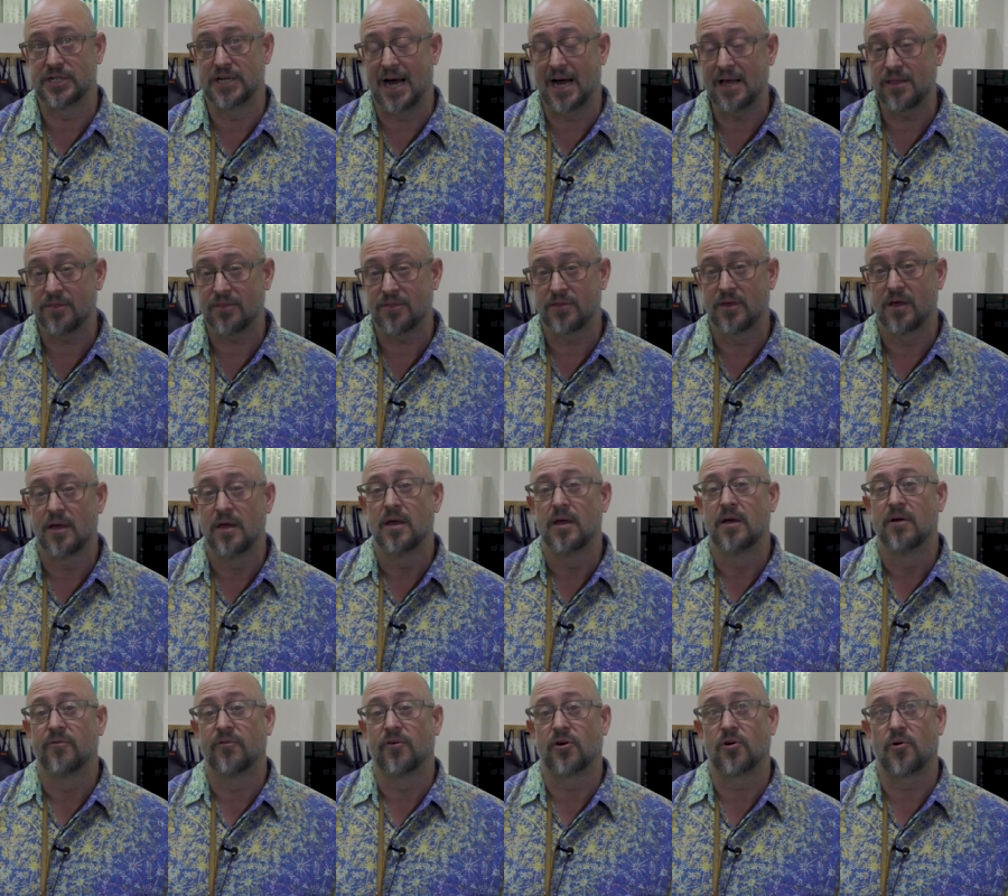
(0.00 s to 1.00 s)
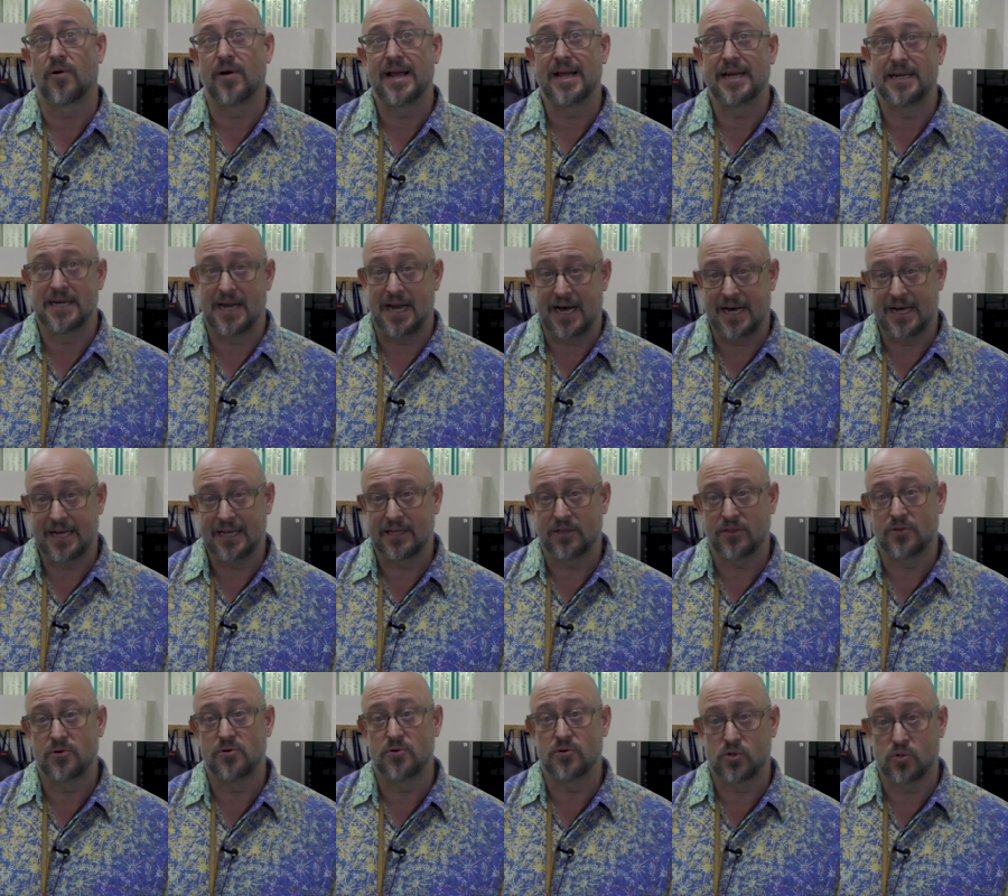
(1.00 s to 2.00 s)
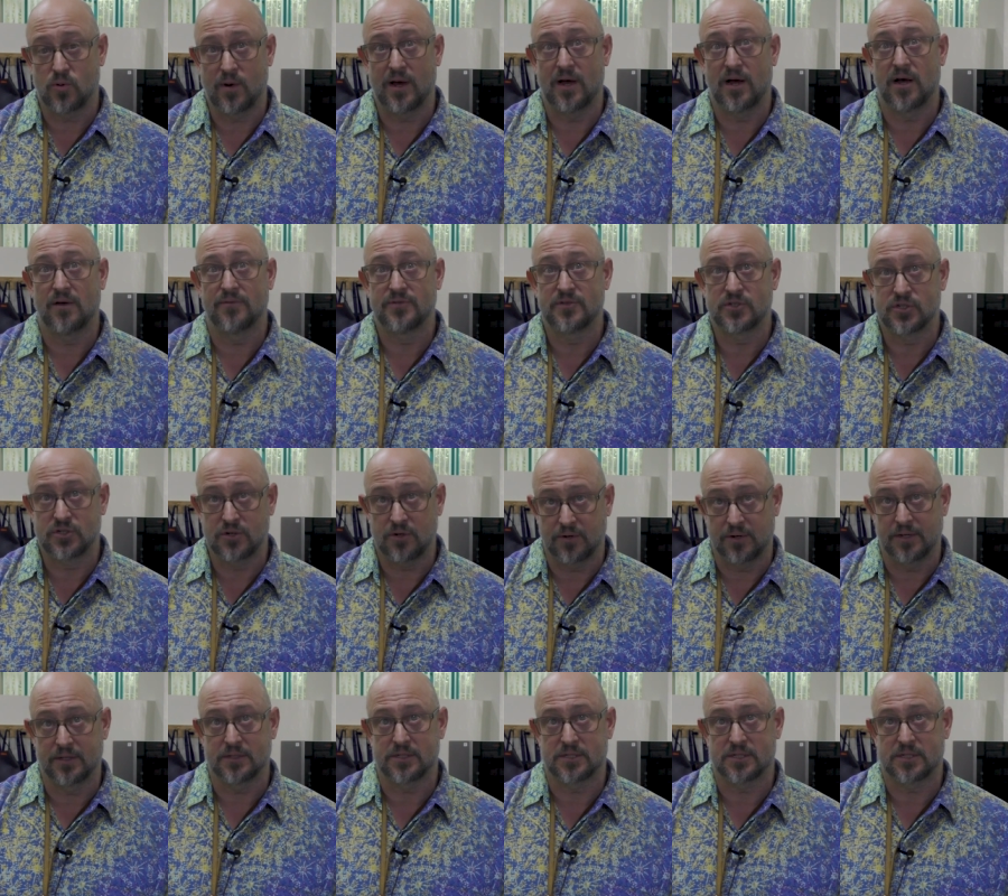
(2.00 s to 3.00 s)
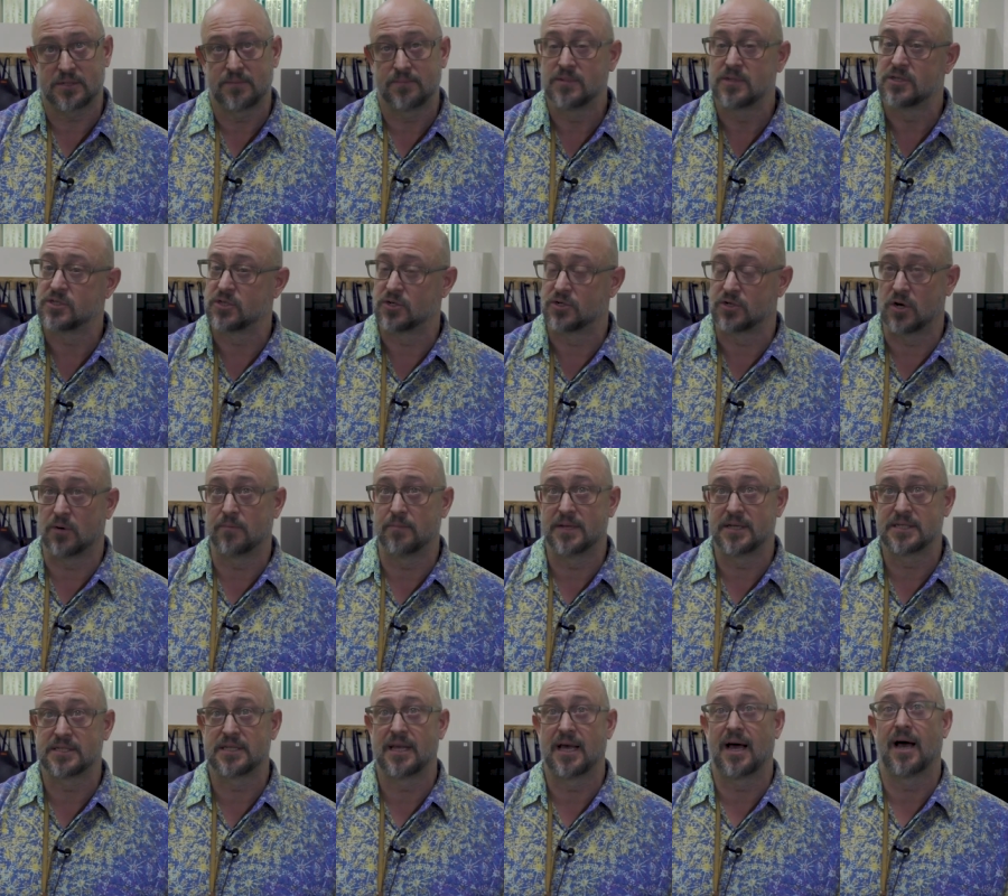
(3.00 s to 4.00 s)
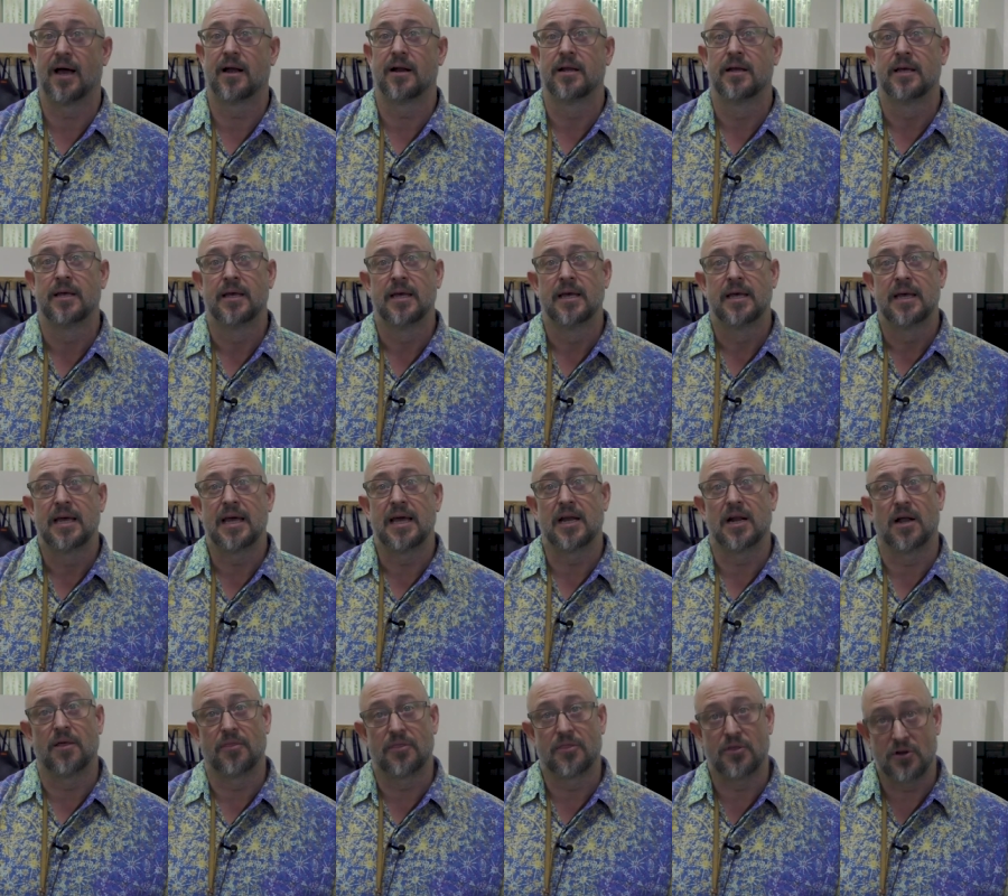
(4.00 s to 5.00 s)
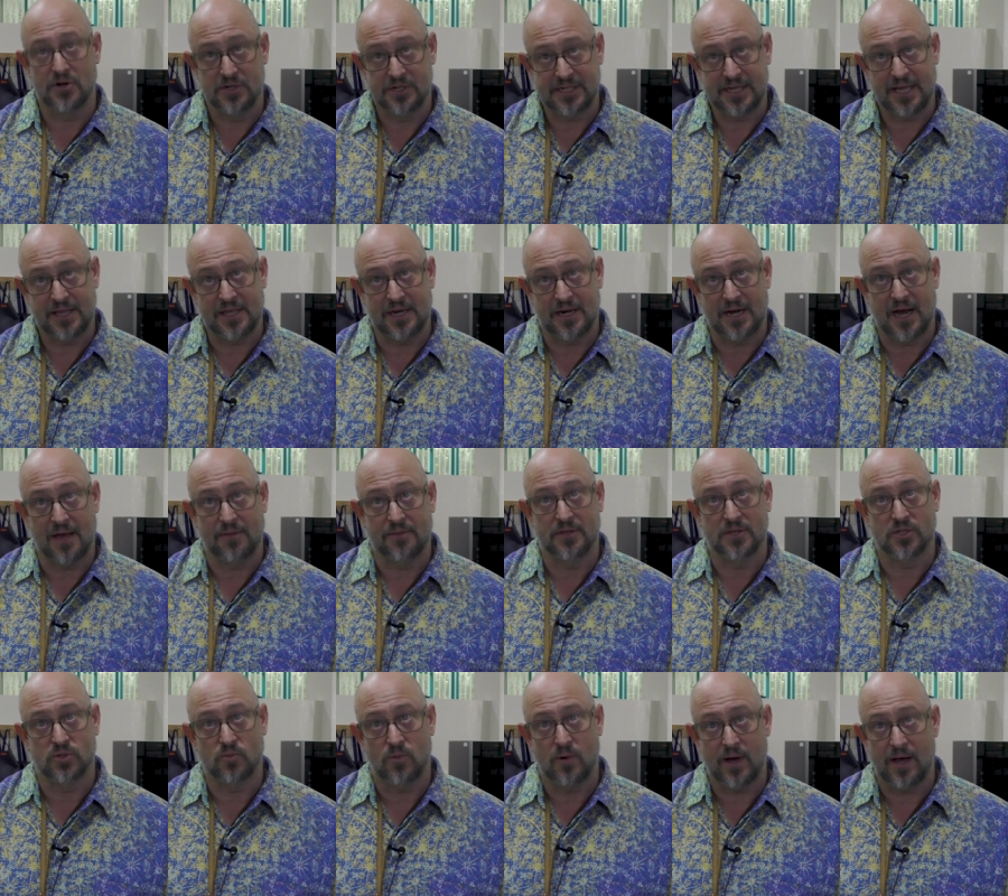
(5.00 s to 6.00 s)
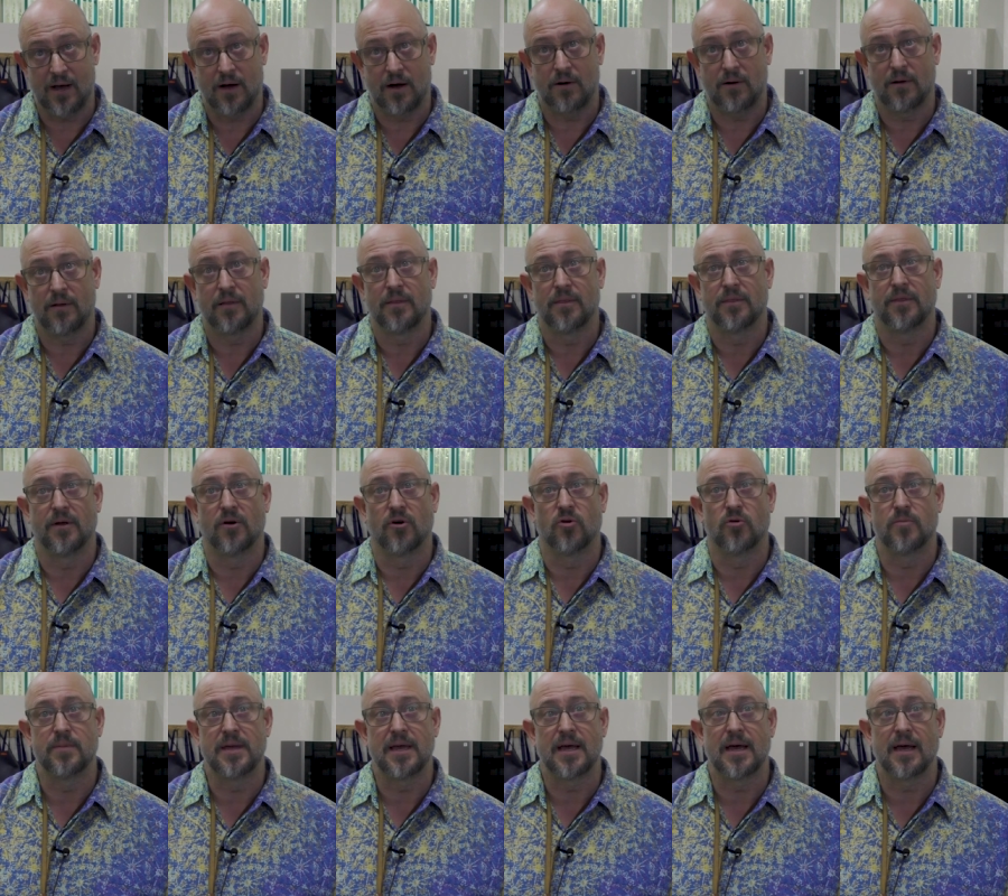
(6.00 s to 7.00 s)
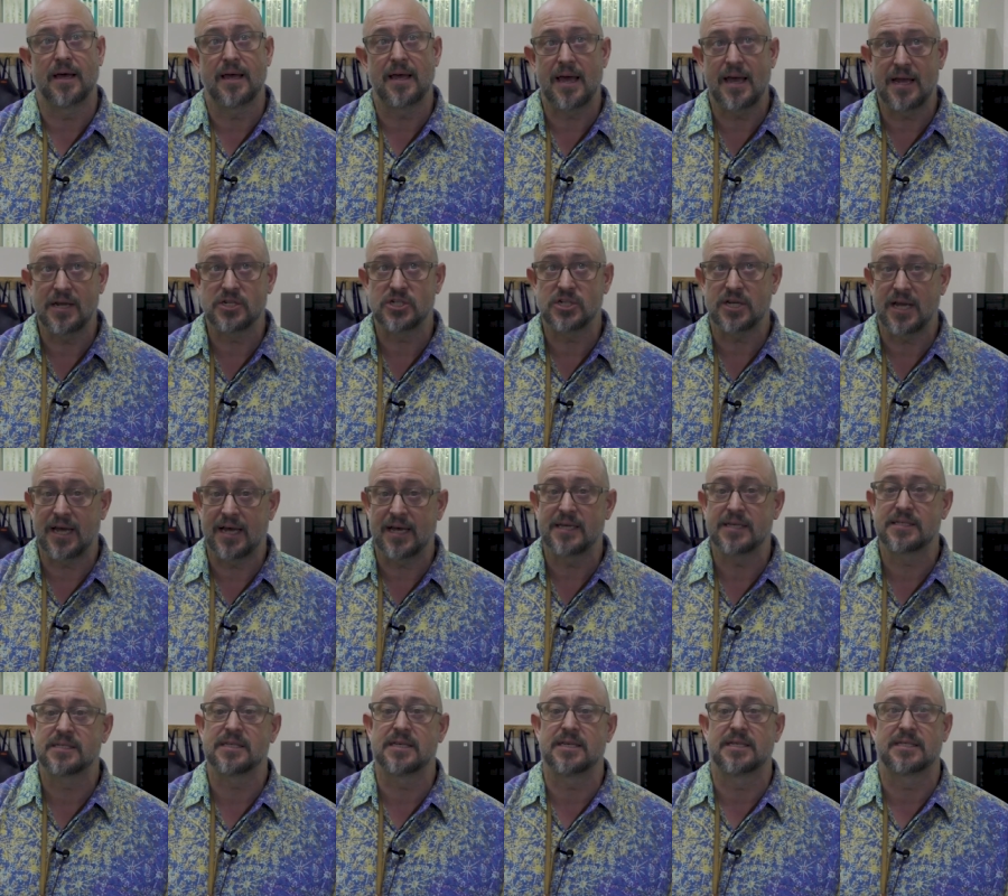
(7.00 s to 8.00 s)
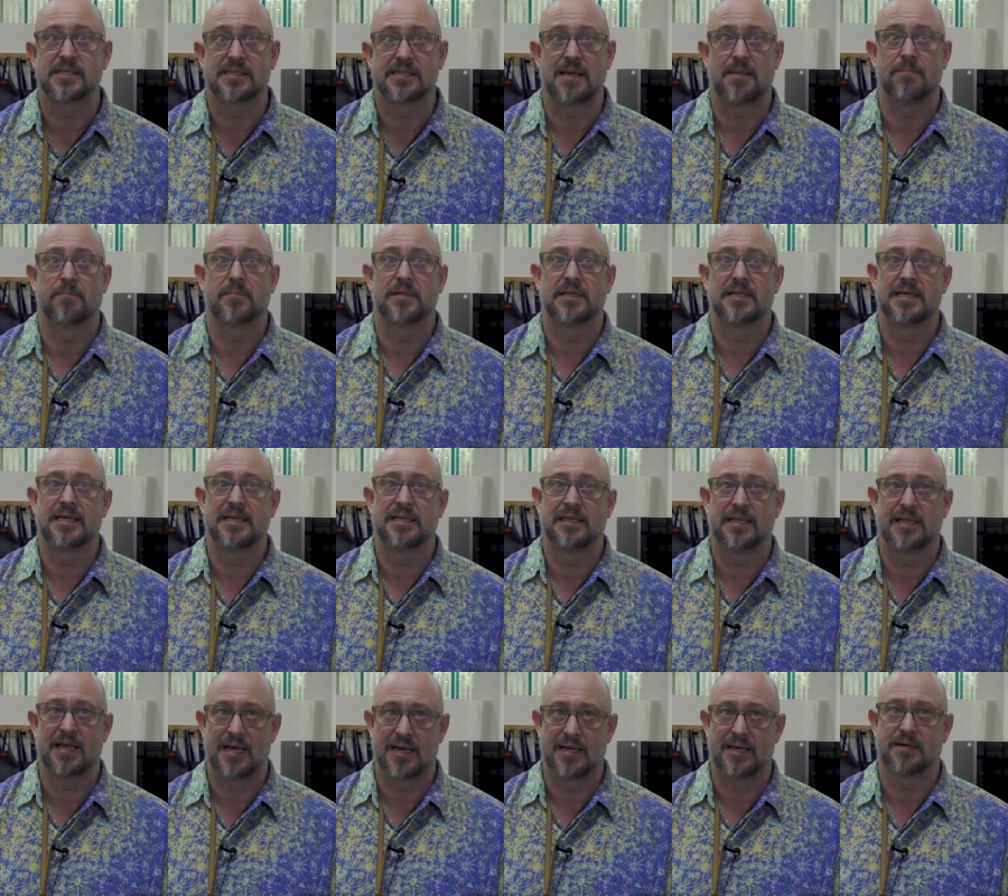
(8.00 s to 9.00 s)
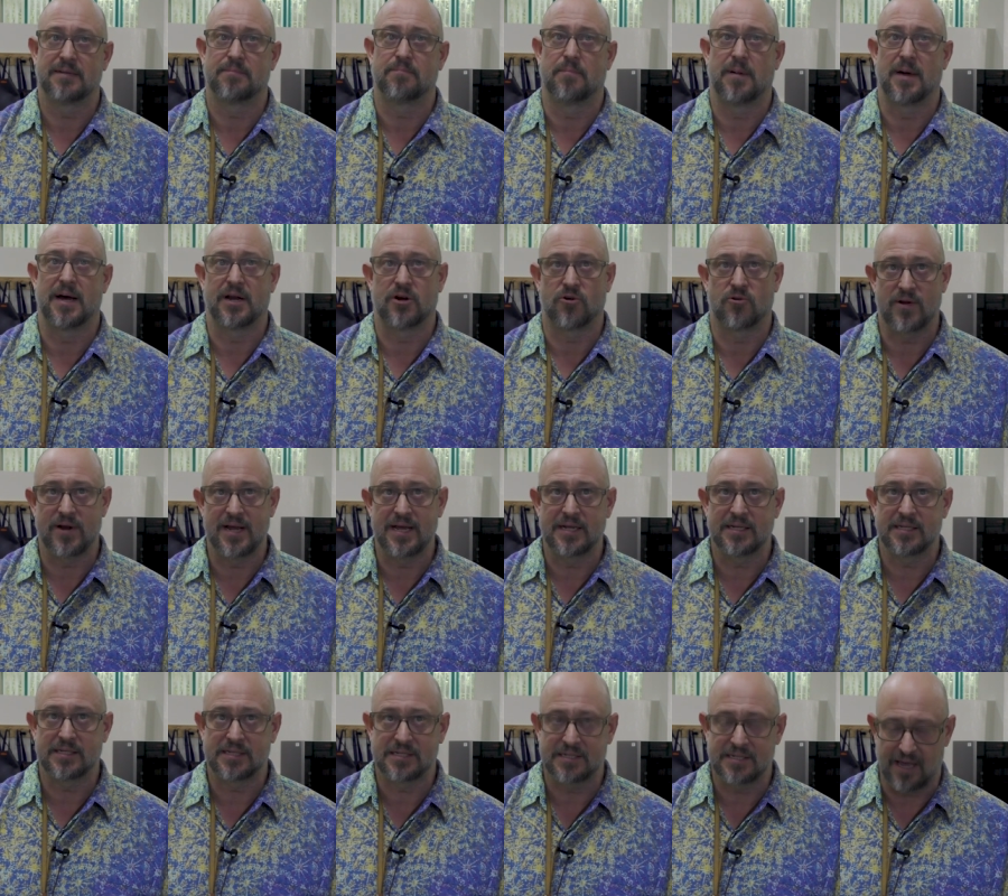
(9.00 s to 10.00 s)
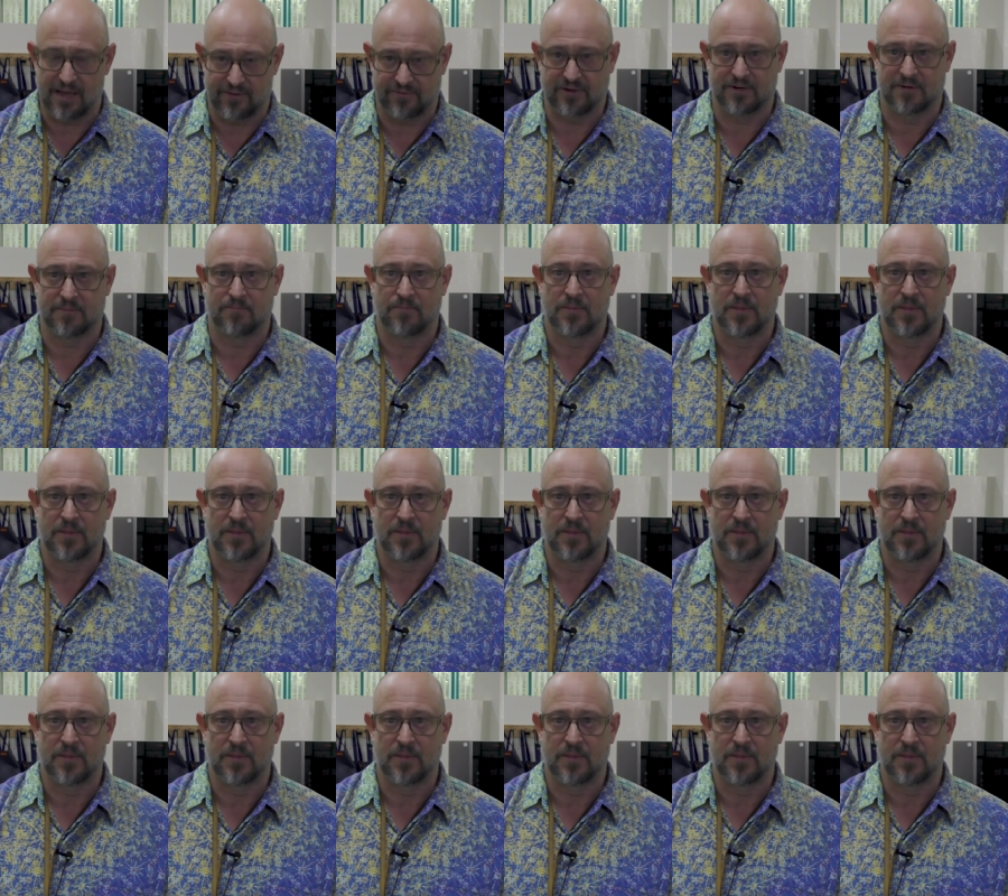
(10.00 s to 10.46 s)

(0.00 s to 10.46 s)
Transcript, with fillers: 9th for grade 9 through 12 students, so don't miss that. And on Thursday the 9th as well, there will be a HS assembly led by grade 7.